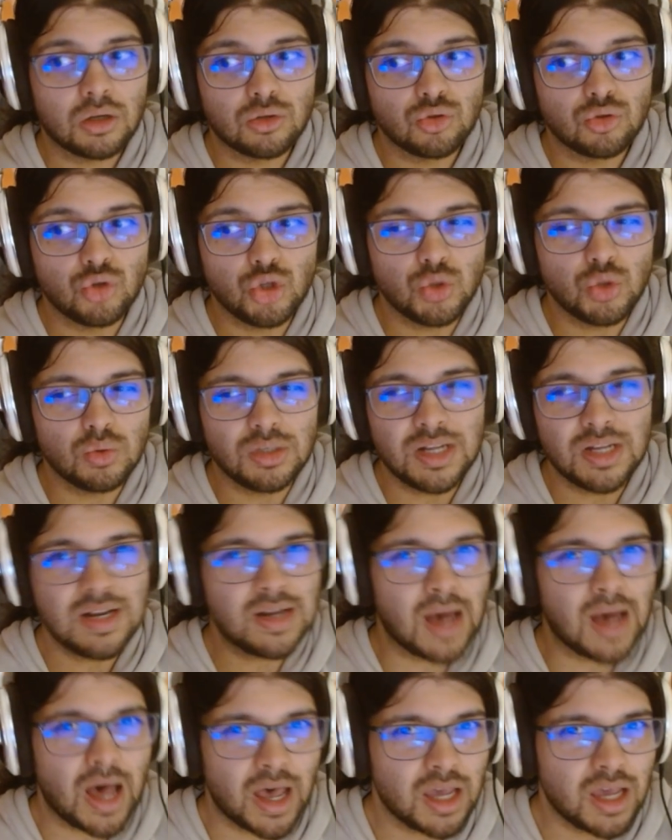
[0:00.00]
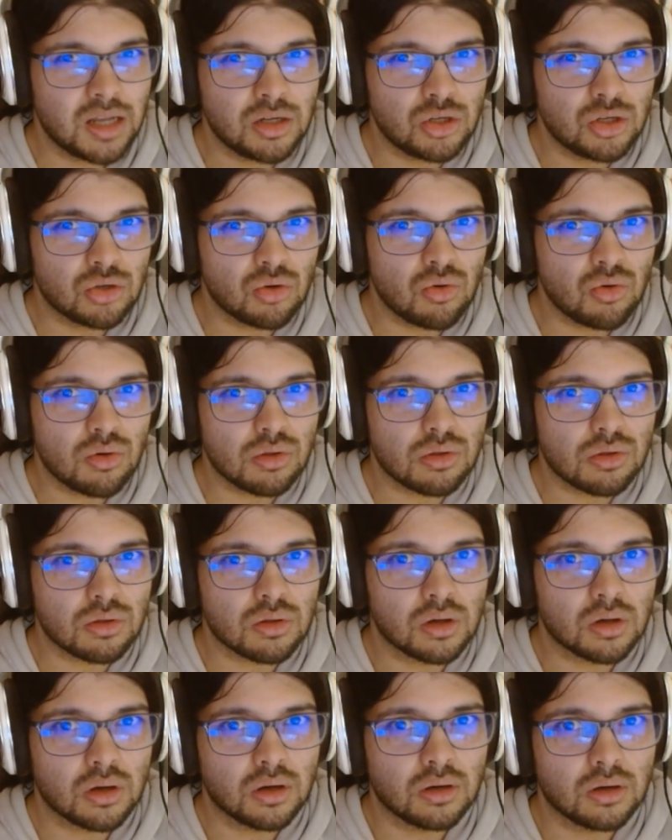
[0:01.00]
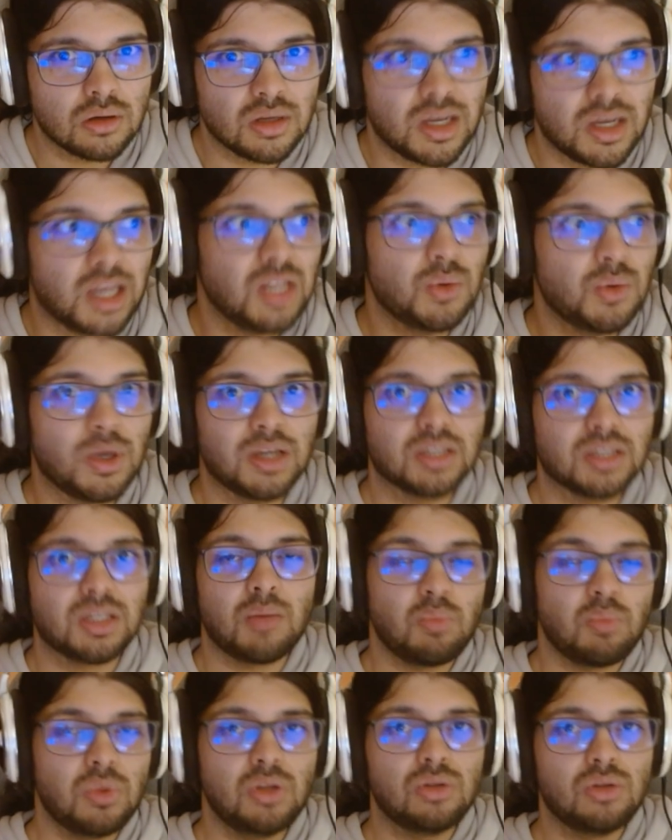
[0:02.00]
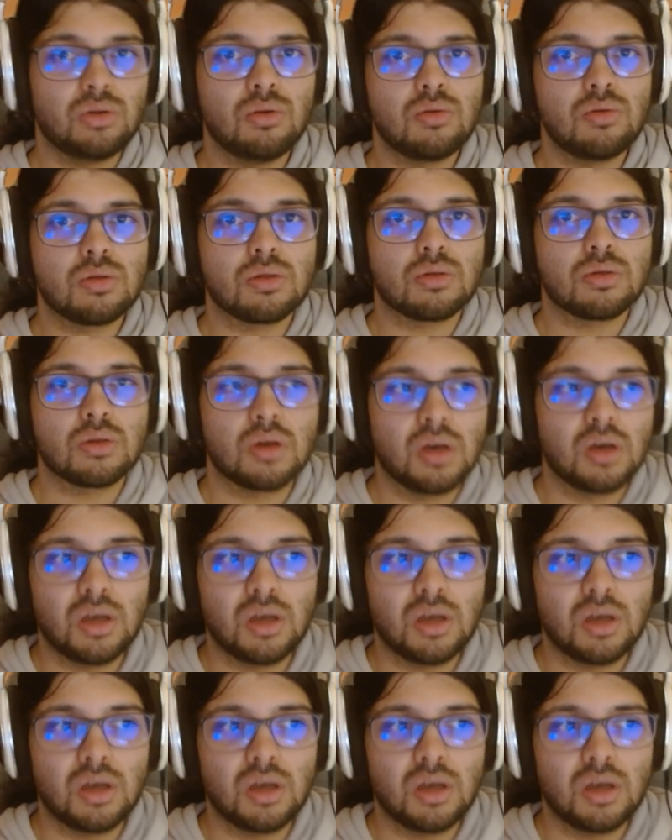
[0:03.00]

Do you deny the truth? Can you accept the truth?